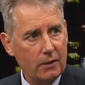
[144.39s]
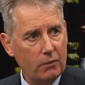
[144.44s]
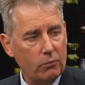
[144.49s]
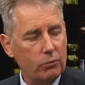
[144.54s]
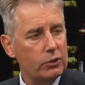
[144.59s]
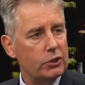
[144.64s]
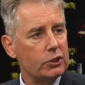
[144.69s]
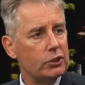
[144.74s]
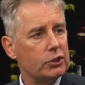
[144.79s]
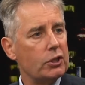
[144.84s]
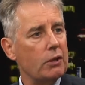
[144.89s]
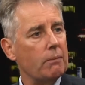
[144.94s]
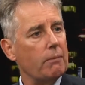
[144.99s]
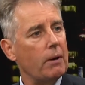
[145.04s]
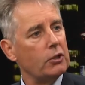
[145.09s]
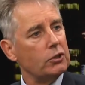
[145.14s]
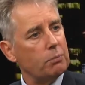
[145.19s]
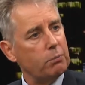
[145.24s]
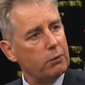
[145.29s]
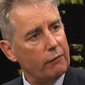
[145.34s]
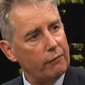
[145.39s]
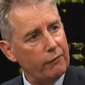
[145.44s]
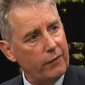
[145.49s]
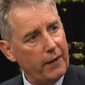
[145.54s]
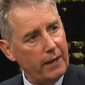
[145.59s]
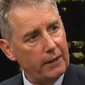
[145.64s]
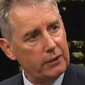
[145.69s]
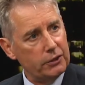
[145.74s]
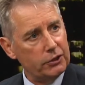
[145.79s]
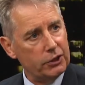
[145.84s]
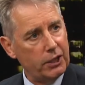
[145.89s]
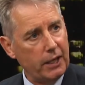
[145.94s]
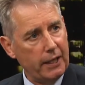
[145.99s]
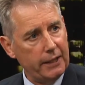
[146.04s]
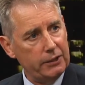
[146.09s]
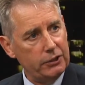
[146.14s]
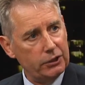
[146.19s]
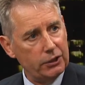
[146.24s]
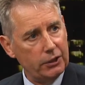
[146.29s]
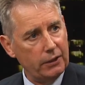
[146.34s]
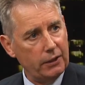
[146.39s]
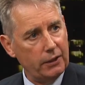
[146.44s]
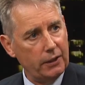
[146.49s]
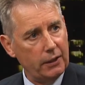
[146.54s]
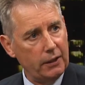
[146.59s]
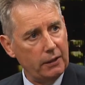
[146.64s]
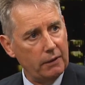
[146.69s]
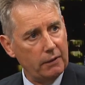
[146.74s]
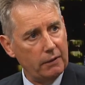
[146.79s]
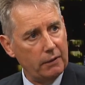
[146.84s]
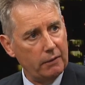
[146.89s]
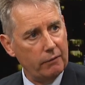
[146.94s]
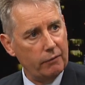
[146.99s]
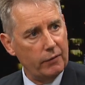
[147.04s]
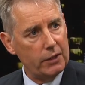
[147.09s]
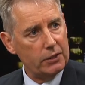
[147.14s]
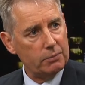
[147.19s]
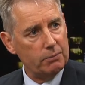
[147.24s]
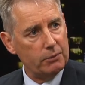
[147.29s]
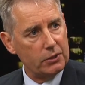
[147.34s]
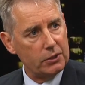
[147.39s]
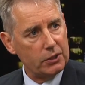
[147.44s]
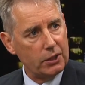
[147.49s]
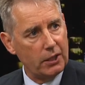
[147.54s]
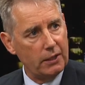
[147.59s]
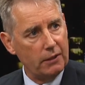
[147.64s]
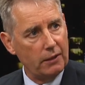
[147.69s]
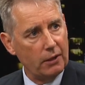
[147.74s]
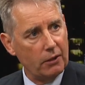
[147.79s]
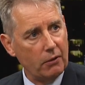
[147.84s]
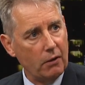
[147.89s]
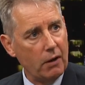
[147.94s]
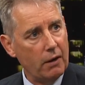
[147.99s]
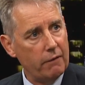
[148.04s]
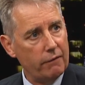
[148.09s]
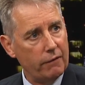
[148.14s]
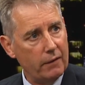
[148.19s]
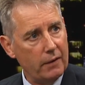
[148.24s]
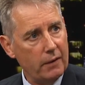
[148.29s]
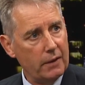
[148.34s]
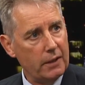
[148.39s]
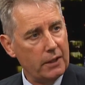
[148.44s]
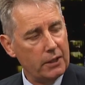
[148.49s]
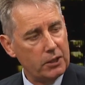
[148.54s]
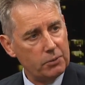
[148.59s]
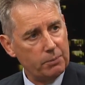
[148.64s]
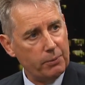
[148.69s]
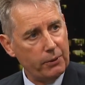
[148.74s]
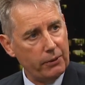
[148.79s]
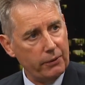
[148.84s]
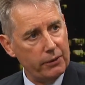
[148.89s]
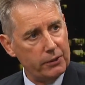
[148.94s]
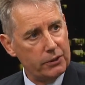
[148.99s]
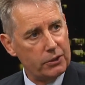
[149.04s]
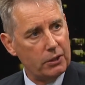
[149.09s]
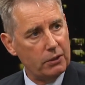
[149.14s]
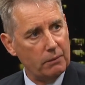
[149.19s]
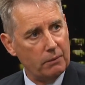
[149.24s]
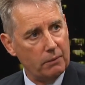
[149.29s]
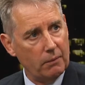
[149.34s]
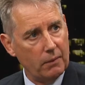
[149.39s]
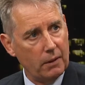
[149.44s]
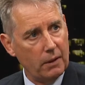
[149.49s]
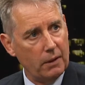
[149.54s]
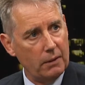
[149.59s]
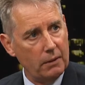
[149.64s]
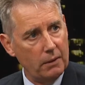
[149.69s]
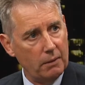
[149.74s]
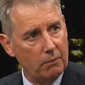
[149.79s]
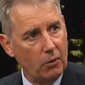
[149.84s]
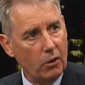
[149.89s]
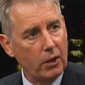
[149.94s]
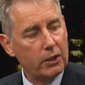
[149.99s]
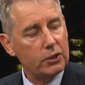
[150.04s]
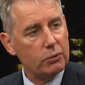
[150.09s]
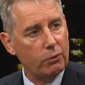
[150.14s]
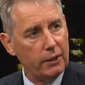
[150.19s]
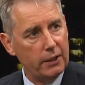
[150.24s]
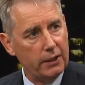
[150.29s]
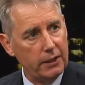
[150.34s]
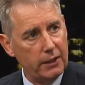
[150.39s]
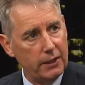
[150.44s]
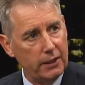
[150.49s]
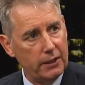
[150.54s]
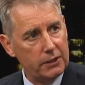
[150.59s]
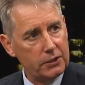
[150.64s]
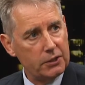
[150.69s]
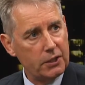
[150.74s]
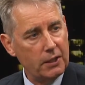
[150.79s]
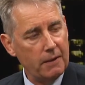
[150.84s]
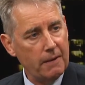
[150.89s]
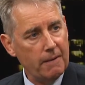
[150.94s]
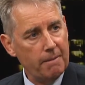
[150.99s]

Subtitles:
which is the most profound change in the investment scene that I've experienced in my 20 years,